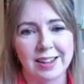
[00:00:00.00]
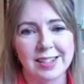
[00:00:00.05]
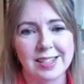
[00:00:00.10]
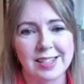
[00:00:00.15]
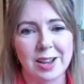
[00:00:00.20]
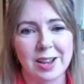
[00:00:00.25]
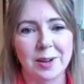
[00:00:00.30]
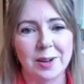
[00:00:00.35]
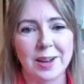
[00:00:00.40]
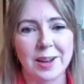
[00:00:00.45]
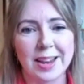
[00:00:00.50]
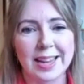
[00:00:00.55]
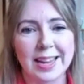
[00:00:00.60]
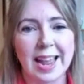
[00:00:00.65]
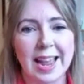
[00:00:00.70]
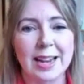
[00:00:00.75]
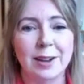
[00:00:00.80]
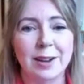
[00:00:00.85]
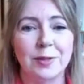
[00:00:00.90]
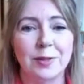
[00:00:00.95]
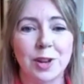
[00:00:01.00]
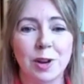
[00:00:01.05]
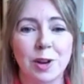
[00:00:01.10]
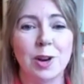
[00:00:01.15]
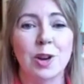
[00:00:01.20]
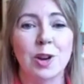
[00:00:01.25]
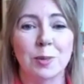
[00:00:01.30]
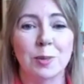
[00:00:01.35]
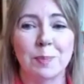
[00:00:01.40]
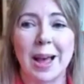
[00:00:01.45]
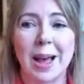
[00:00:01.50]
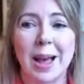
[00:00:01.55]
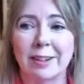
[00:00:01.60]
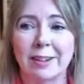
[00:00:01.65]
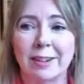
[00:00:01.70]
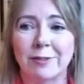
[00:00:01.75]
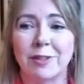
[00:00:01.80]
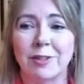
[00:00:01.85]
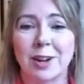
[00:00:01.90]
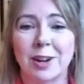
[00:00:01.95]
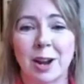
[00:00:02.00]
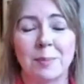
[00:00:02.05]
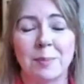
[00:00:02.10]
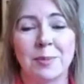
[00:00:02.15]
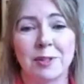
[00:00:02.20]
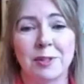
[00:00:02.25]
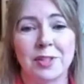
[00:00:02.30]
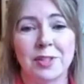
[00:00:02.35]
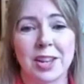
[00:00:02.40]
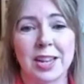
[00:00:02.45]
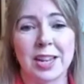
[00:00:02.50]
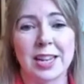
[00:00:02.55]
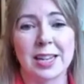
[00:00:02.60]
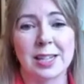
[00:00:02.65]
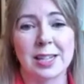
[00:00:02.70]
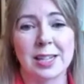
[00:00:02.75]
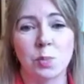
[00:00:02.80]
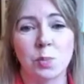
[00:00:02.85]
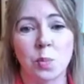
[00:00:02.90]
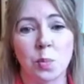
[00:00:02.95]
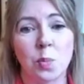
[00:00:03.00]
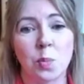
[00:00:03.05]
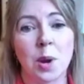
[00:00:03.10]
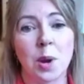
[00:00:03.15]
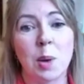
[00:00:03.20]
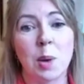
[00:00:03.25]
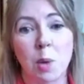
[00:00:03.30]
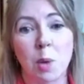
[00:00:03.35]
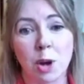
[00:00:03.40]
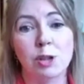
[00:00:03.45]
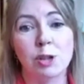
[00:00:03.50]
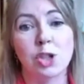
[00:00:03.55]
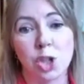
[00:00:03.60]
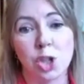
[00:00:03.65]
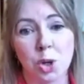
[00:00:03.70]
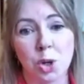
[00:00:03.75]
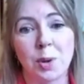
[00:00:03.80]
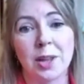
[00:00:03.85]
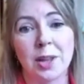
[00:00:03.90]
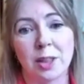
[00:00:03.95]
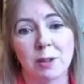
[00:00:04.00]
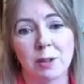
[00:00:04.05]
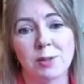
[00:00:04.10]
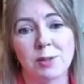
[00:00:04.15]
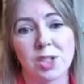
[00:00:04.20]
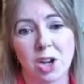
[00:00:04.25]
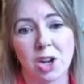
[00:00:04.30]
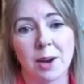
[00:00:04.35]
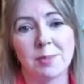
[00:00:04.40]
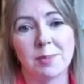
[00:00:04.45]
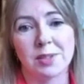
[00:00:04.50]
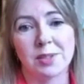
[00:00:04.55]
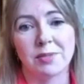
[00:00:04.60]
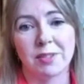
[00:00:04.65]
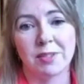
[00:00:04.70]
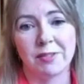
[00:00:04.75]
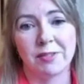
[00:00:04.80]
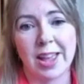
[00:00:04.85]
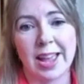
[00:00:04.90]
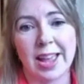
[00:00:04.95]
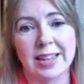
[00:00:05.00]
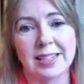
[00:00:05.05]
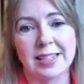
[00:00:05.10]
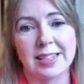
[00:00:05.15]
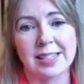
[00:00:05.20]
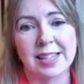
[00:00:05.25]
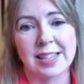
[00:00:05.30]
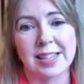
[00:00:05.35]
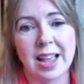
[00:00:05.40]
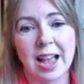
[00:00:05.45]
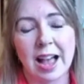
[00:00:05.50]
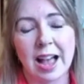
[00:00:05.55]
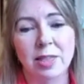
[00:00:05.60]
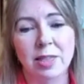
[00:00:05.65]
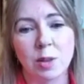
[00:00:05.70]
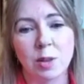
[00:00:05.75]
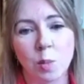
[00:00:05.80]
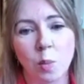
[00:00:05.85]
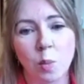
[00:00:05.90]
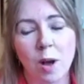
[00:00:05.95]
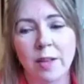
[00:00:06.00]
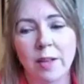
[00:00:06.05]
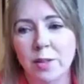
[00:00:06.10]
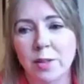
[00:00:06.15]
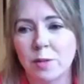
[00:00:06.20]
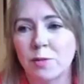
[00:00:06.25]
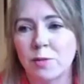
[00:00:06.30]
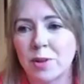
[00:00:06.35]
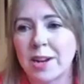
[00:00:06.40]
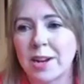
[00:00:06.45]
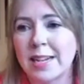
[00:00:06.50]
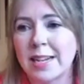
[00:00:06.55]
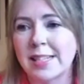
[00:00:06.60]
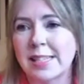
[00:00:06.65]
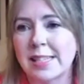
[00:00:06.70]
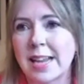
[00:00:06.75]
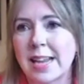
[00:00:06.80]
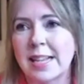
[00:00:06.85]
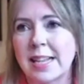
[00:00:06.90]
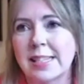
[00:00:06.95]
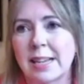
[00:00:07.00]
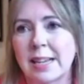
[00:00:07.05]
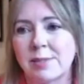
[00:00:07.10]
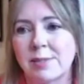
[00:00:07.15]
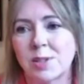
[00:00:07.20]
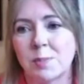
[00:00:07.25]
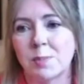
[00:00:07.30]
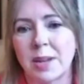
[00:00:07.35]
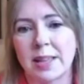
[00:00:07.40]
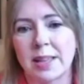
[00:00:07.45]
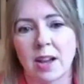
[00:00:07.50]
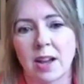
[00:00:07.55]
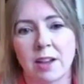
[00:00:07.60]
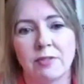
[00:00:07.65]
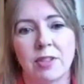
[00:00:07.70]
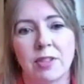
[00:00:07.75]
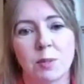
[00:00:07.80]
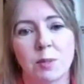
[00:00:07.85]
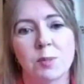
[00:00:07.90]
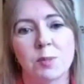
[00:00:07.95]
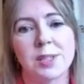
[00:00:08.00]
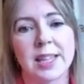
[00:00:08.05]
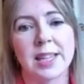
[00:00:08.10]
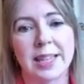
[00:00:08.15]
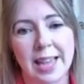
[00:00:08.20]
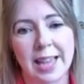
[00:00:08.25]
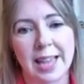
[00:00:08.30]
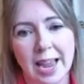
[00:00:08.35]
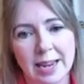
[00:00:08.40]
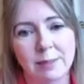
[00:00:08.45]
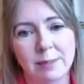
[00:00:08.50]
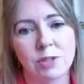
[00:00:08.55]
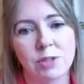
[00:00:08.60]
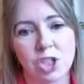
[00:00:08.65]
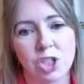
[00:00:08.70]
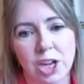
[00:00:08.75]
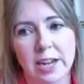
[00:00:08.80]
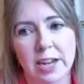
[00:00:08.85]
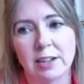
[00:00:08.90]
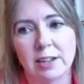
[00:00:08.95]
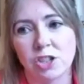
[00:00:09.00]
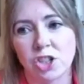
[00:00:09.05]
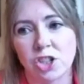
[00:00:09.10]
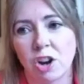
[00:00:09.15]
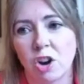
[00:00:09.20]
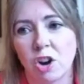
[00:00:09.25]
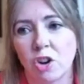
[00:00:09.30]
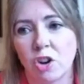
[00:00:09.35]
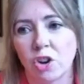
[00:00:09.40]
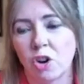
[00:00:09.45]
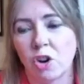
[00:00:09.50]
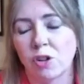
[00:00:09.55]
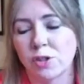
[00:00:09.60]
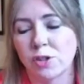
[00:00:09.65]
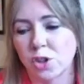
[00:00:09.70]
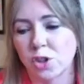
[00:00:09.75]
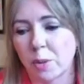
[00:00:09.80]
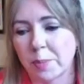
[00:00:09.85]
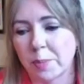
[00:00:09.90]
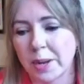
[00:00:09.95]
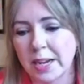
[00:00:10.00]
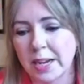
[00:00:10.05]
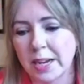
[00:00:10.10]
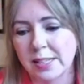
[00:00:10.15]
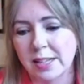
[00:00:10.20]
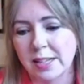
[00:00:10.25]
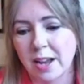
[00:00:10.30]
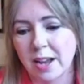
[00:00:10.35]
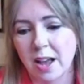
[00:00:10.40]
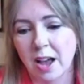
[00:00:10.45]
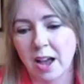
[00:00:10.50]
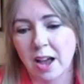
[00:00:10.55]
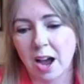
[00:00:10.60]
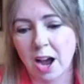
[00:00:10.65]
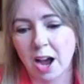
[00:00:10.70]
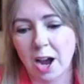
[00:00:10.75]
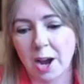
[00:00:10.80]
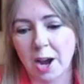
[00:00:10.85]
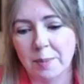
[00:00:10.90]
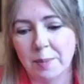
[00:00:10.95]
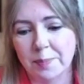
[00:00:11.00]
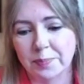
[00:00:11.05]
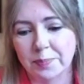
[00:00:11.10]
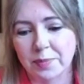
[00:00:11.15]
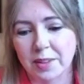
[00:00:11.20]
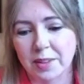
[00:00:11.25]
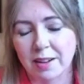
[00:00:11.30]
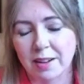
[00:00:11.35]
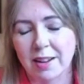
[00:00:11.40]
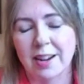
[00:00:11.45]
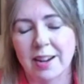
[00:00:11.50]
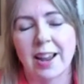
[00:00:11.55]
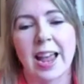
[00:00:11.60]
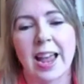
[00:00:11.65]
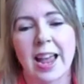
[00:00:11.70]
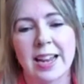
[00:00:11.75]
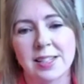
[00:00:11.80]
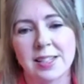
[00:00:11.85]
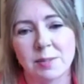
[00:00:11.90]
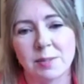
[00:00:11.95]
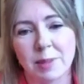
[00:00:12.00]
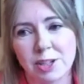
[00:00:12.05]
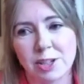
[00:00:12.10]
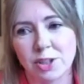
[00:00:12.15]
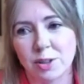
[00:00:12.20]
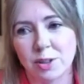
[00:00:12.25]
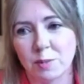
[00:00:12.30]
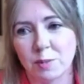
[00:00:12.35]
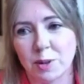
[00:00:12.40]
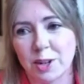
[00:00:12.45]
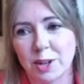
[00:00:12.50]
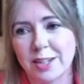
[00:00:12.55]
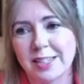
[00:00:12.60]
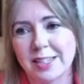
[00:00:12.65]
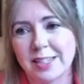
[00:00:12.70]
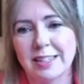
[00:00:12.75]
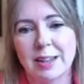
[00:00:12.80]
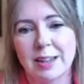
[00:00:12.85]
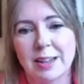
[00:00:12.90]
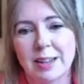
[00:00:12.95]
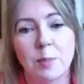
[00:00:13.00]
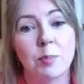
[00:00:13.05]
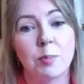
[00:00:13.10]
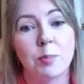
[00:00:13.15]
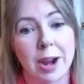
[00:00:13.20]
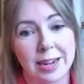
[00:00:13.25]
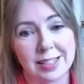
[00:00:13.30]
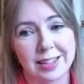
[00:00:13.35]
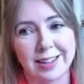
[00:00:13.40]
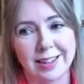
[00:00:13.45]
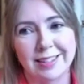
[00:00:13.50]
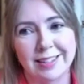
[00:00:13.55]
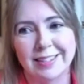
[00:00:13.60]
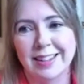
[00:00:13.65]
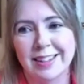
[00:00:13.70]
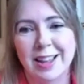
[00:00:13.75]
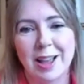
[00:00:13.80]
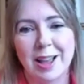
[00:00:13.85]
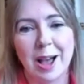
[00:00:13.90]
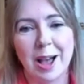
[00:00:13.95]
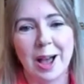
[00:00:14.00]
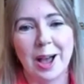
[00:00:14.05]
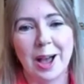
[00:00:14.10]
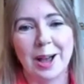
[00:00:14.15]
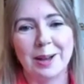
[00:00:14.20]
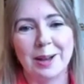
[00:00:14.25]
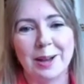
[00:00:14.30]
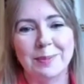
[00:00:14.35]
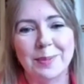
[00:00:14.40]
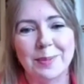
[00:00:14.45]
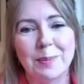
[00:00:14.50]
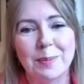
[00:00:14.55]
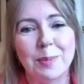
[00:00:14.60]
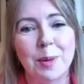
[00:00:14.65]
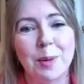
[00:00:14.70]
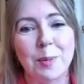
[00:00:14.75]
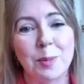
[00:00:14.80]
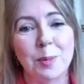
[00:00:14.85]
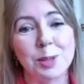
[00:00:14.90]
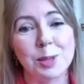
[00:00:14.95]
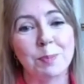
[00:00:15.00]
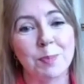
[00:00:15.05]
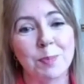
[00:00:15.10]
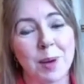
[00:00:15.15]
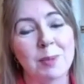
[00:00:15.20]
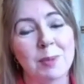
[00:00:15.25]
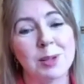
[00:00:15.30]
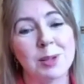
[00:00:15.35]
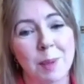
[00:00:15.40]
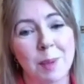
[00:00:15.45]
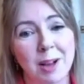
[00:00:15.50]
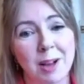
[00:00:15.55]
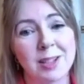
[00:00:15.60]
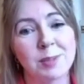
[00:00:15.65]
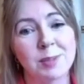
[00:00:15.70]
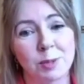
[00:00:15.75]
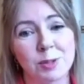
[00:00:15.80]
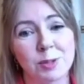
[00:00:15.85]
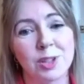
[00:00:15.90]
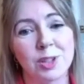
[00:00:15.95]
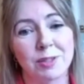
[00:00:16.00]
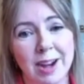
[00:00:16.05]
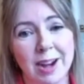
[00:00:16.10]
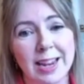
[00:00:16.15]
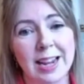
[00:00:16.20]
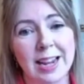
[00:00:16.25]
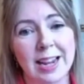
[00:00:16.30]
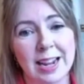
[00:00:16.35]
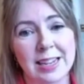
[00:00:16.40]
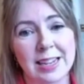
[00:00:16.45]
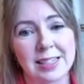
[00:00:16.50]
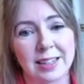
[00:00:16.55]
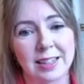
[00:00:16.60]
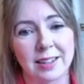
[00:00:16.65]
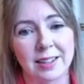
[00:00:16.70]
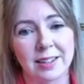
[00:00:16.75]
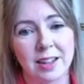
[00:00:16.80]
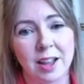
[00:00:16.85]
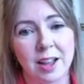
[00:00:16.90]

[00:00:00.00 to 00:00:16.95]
So again, if you look back for a number of years, we weren't doing those types of events. And the one that really stands out to me that I think was the game changer on hot topics, and I hate to mention the word Brexit, but was passport to the regulator.